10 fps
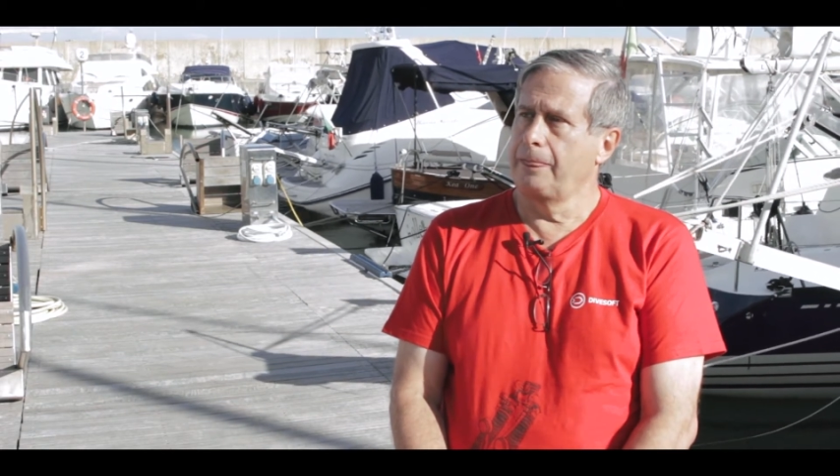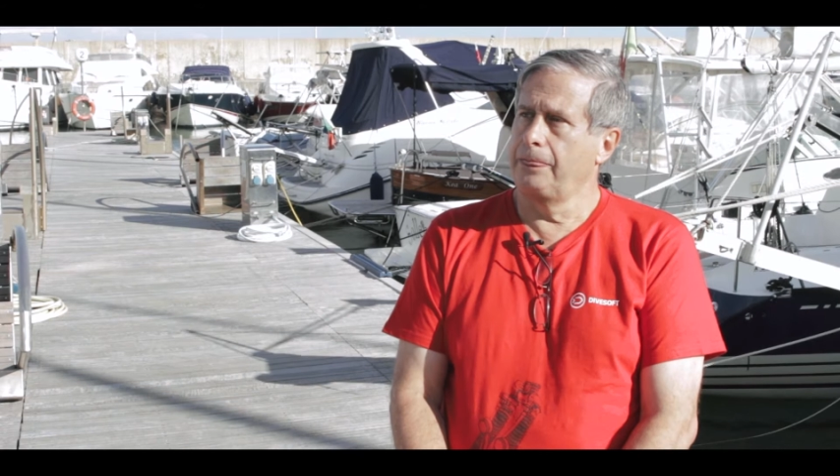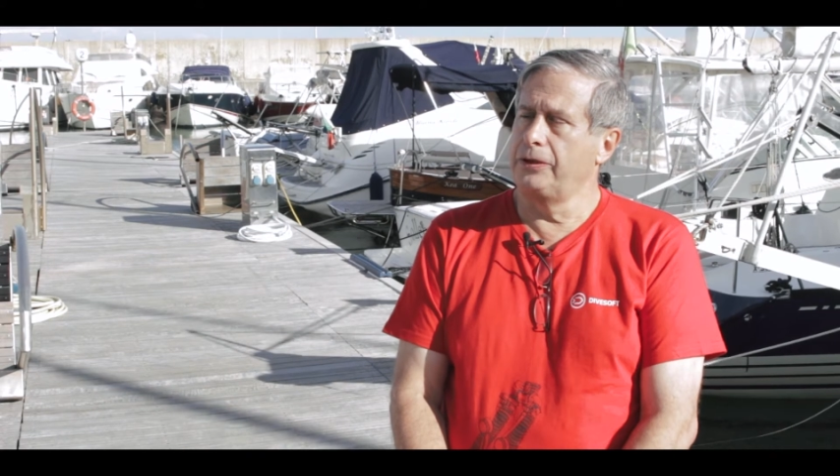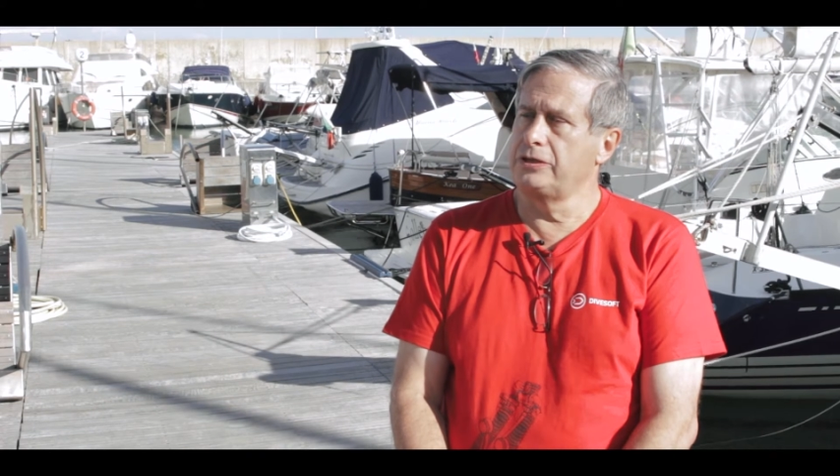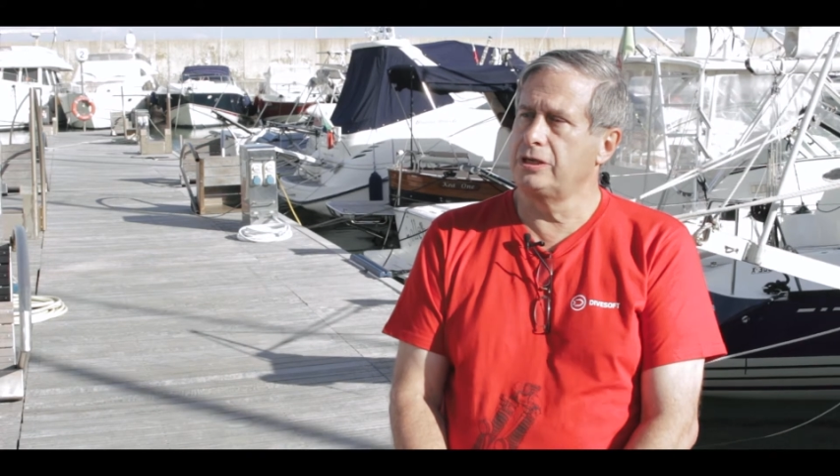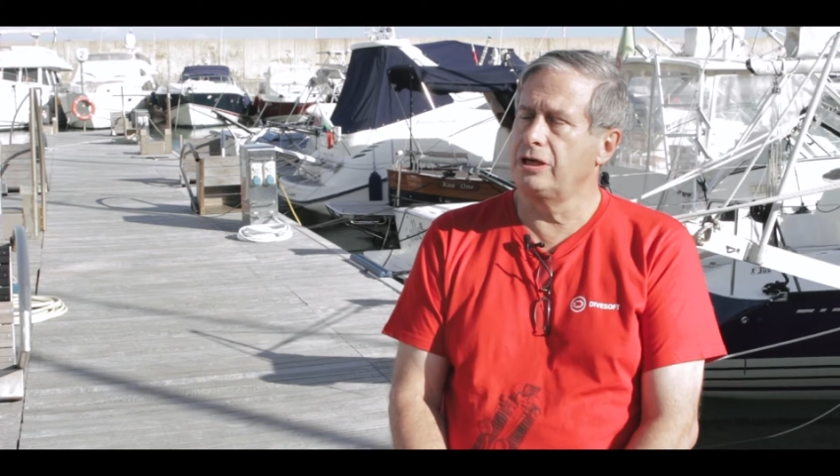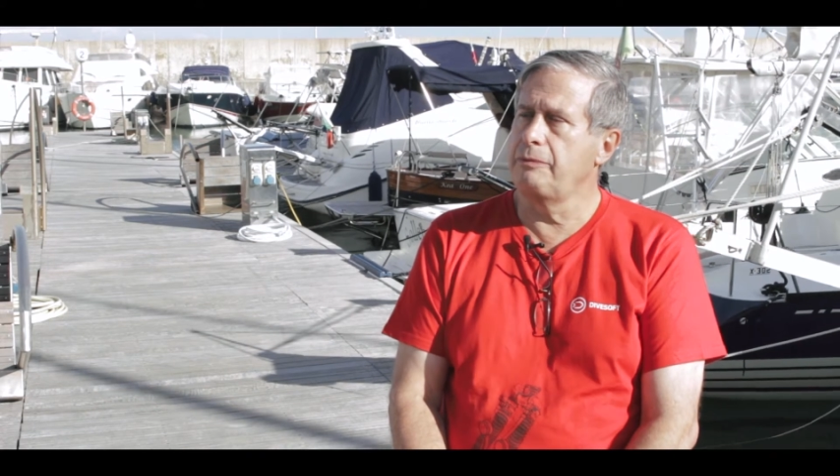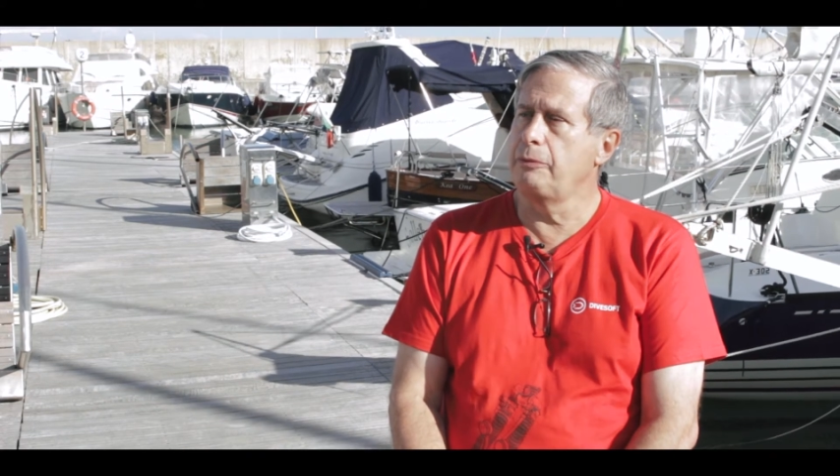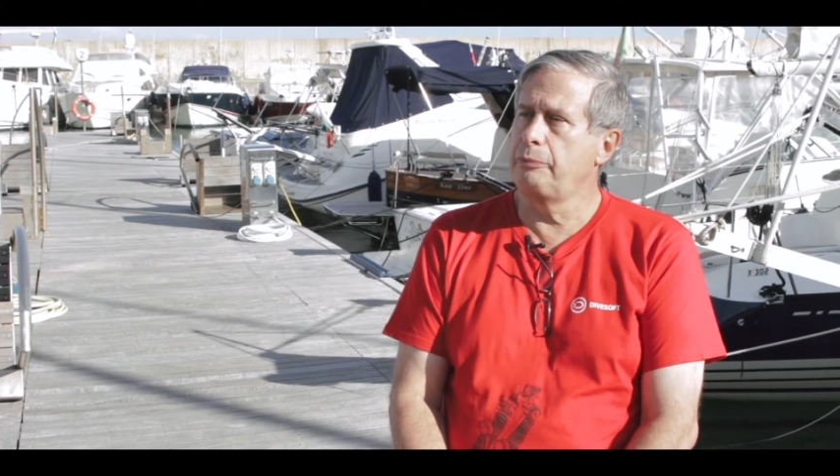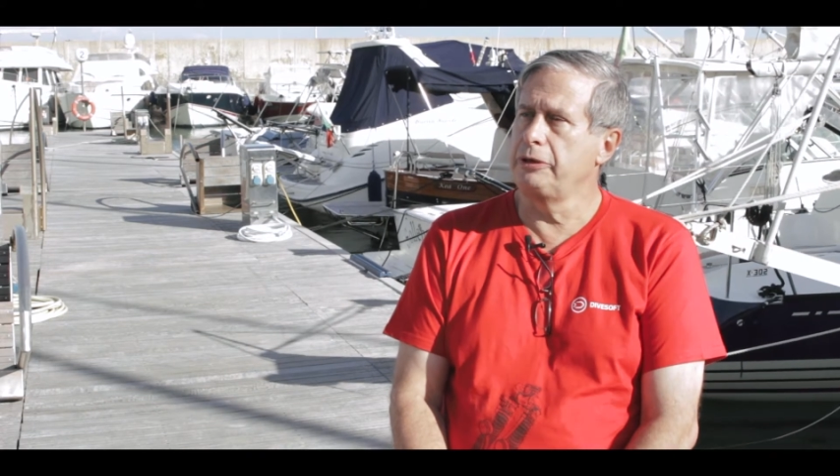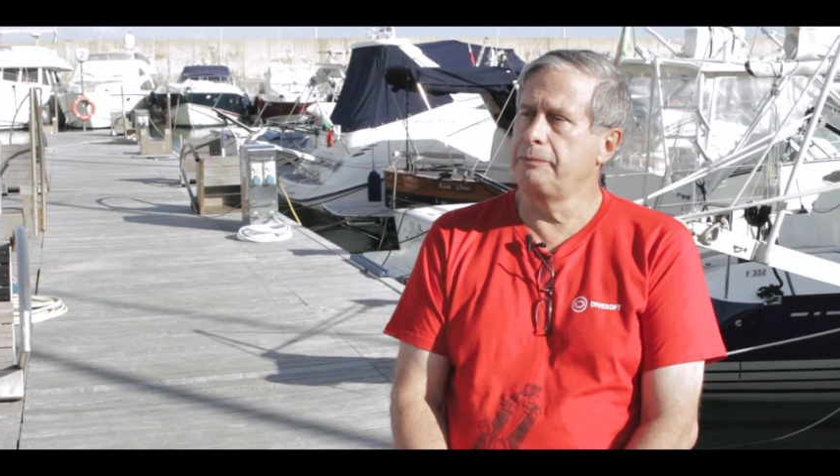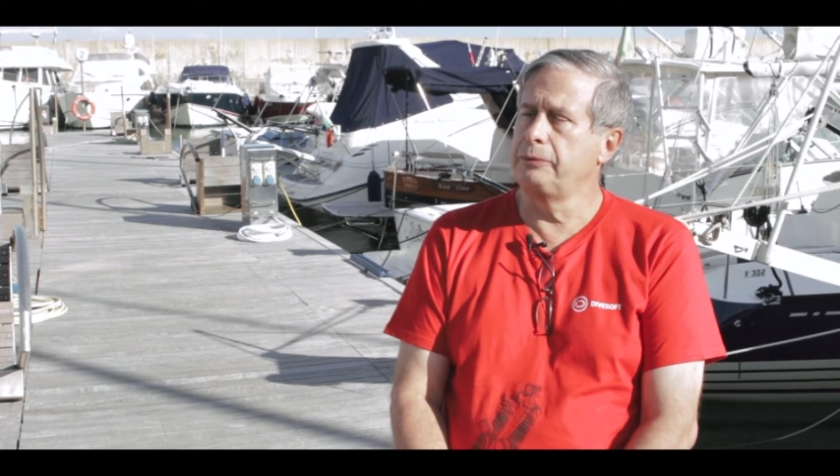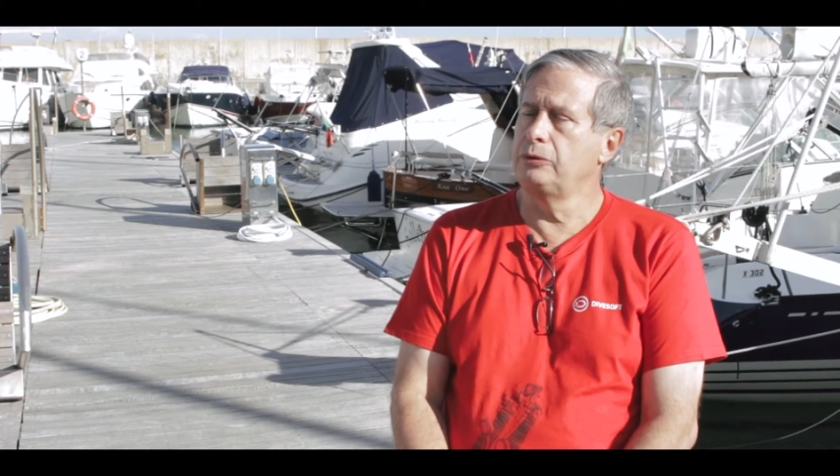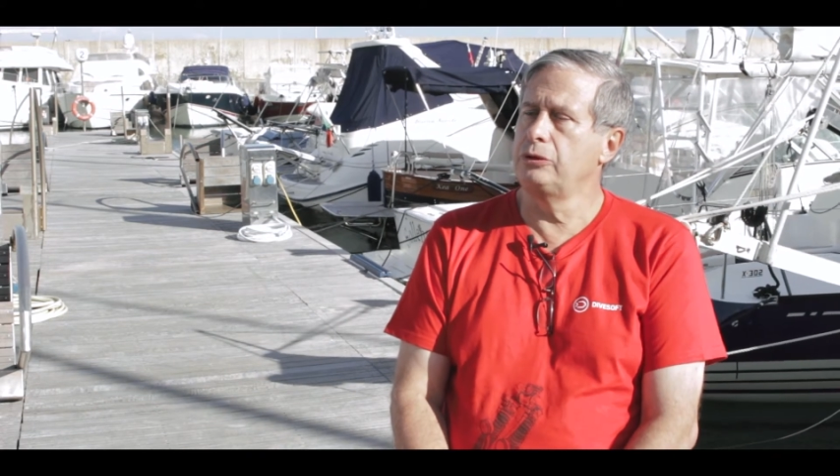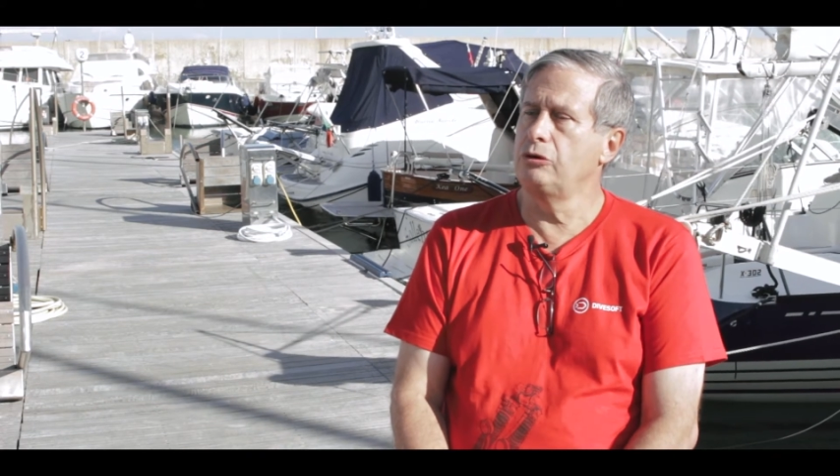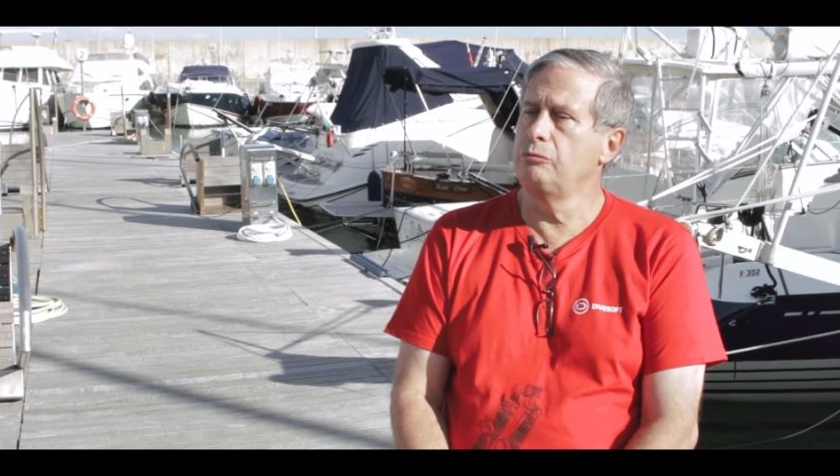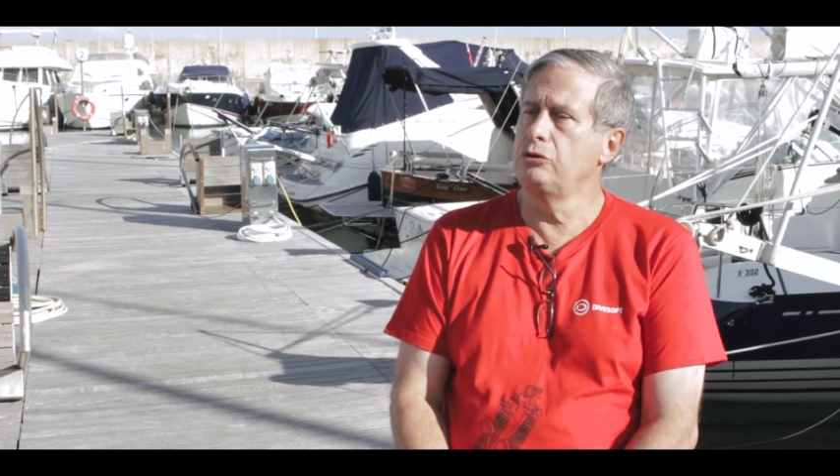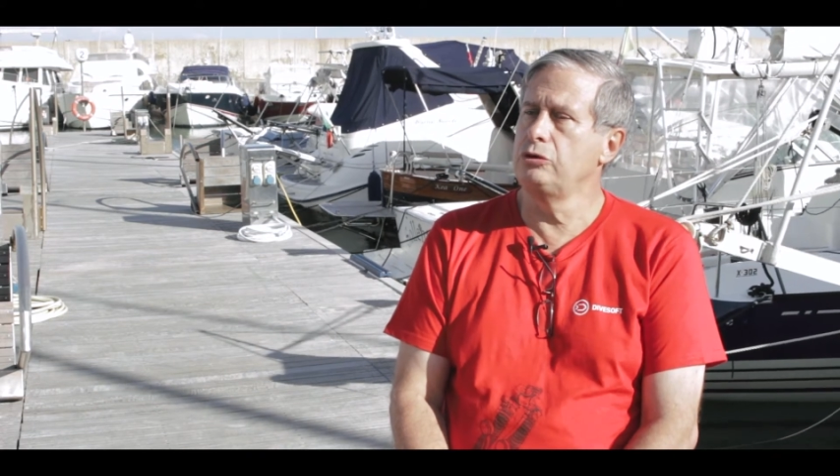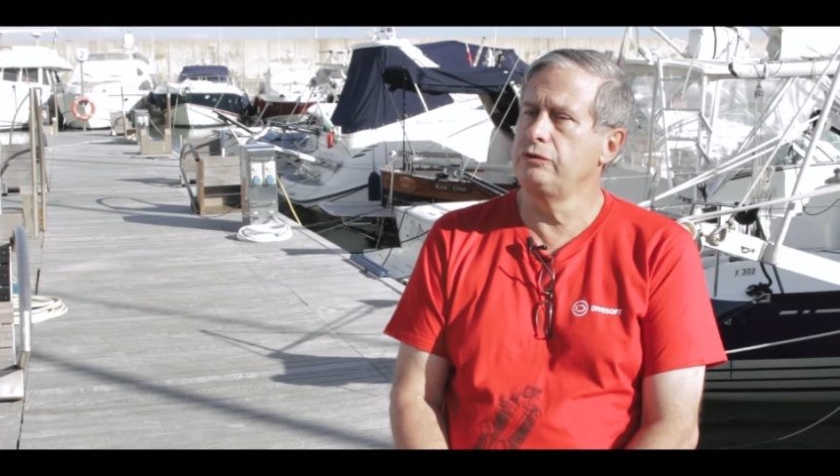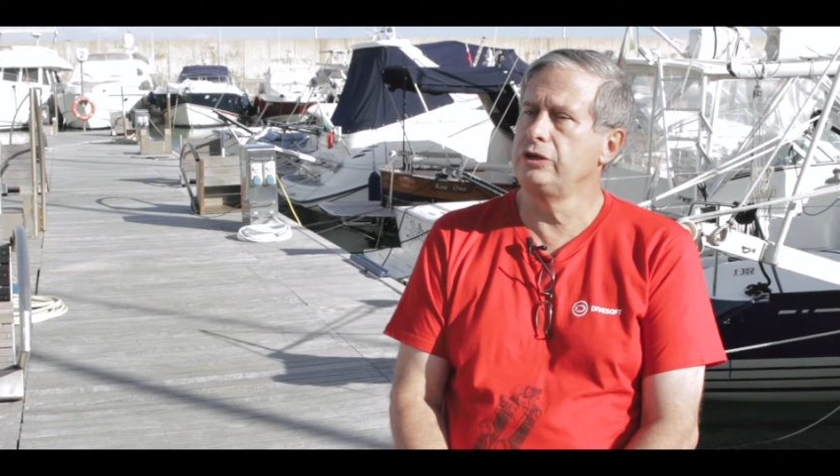the type of people who are
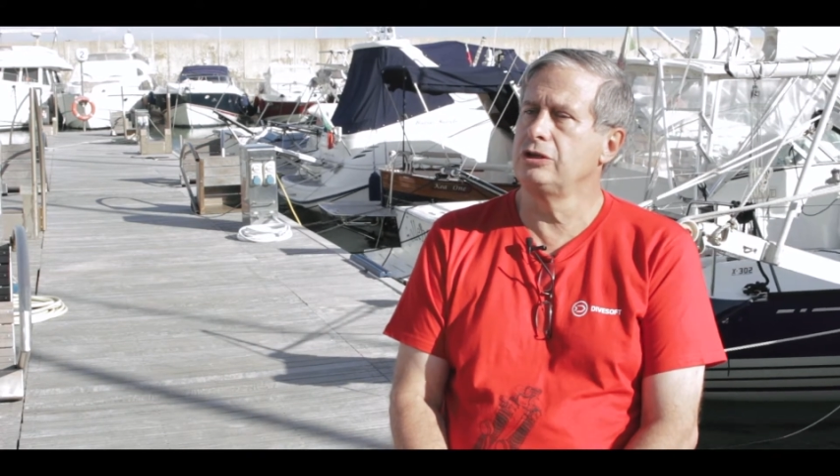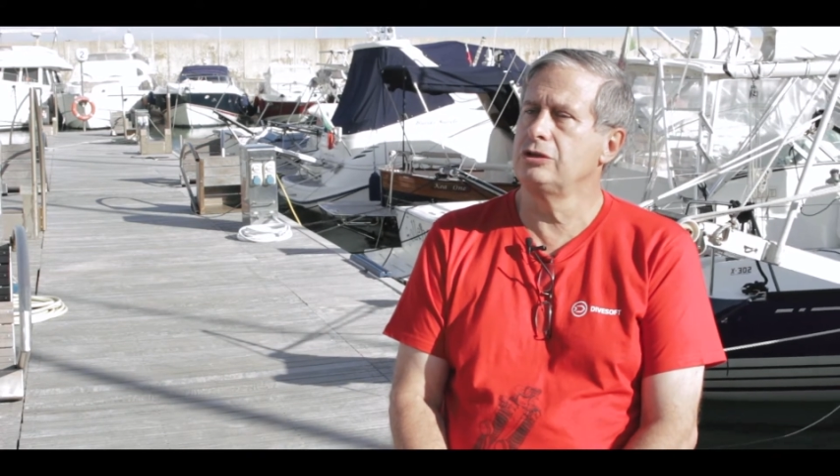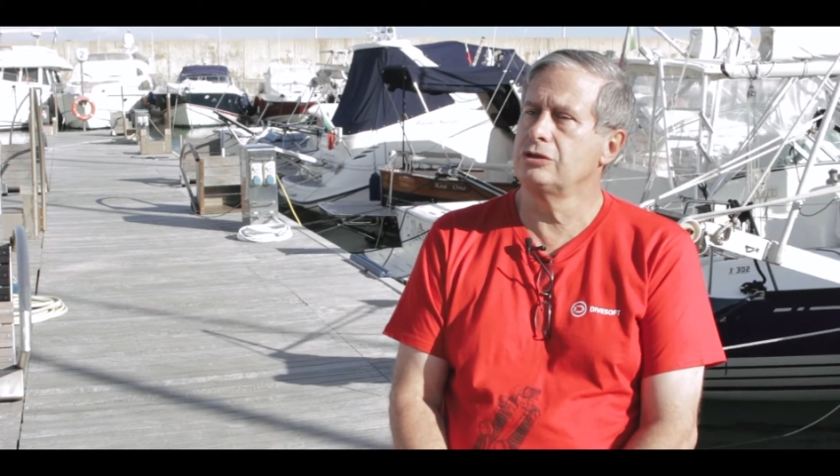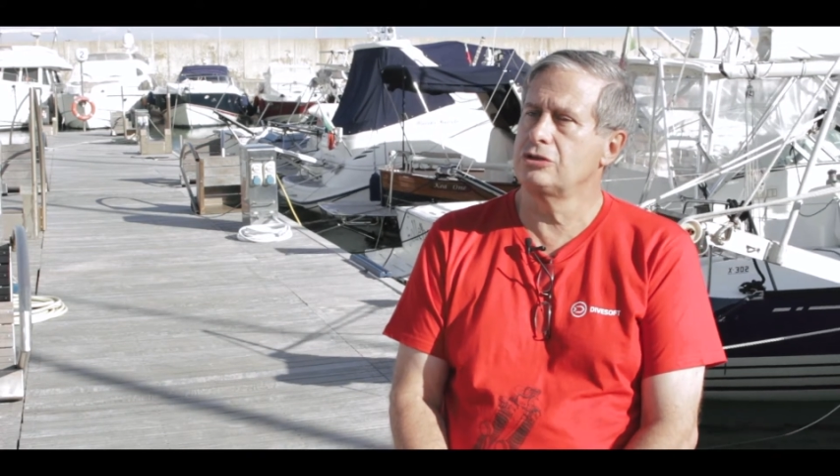moving